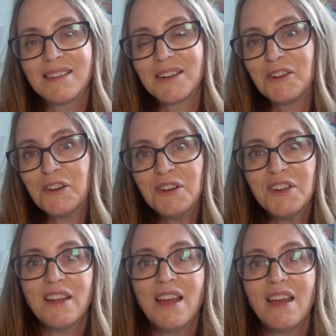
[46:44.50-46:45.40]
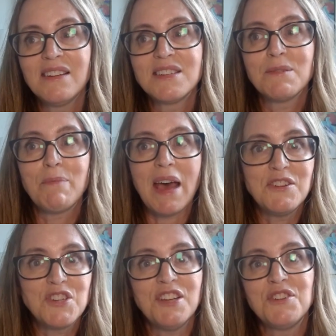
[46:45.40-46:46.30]
good and
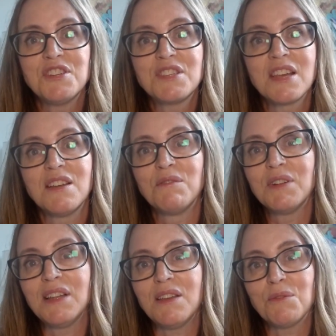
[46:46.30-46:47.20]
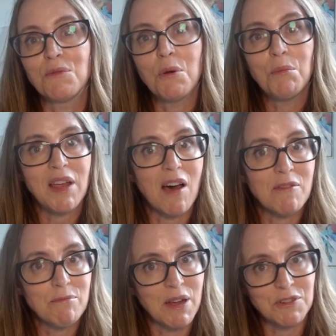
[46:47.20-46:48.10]
bad changes can really throw me
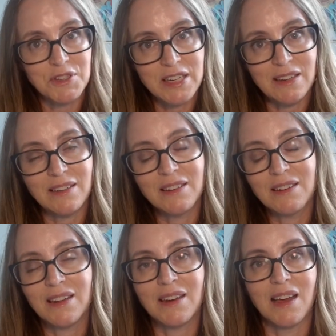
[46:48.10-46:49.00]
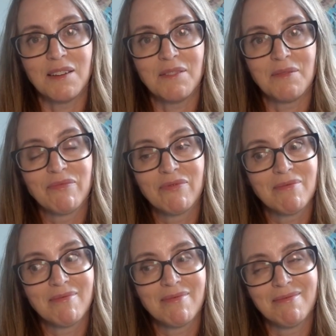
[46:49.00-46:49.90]
off my routine in a
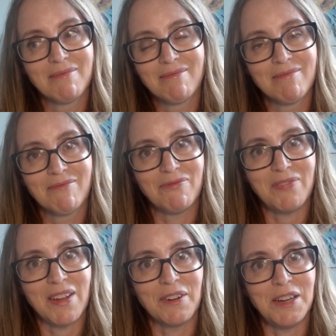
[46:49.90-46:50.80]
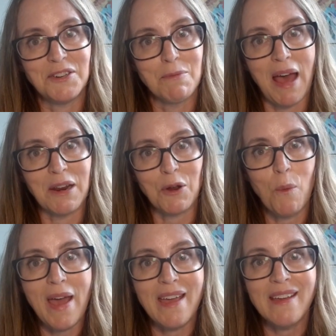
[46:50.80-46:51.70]
very dramatic
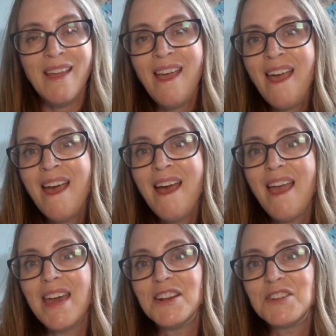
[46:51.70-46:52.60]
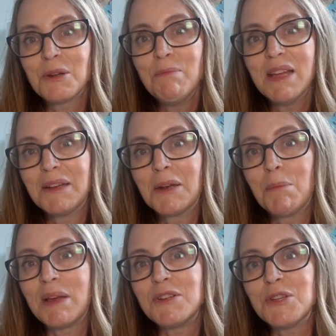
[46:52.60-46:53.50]
way. And it took me a little
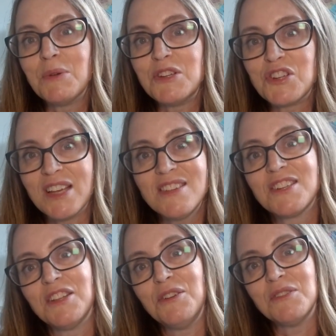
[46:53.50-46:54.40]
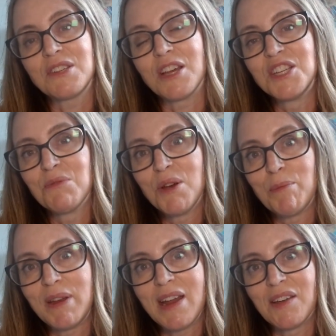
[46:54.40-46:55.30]
bit to adjust to the new schedule,
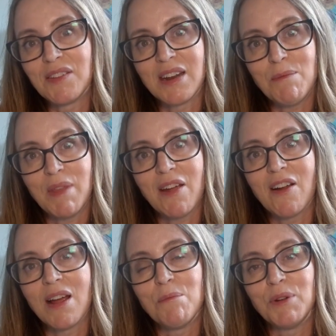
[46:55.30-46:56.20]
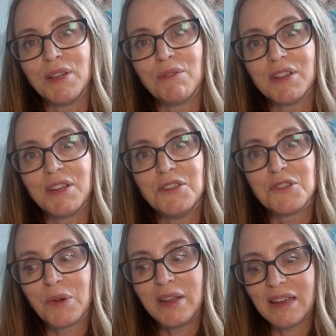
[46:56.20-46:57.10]
but now that I'm there, I'm really, really
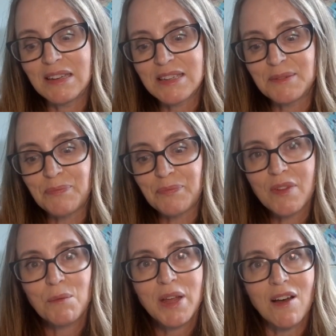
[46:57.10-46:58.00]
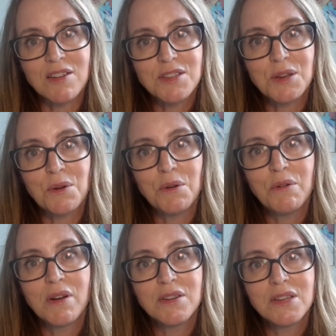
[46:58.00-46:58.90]
enjoying it. We
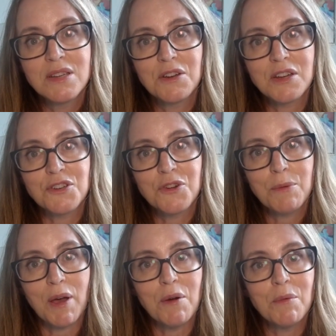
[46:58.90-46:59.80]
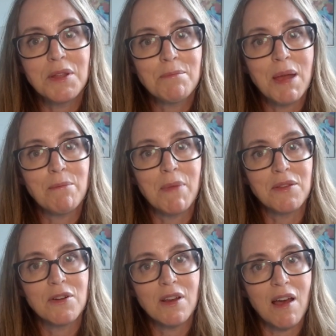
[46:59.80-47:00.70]
also took a trip out with my
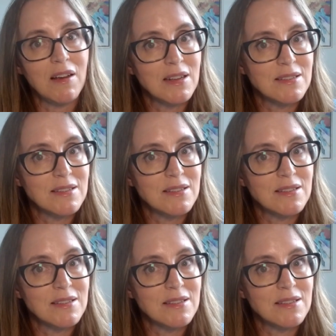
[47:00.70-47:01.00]
mother-in-law and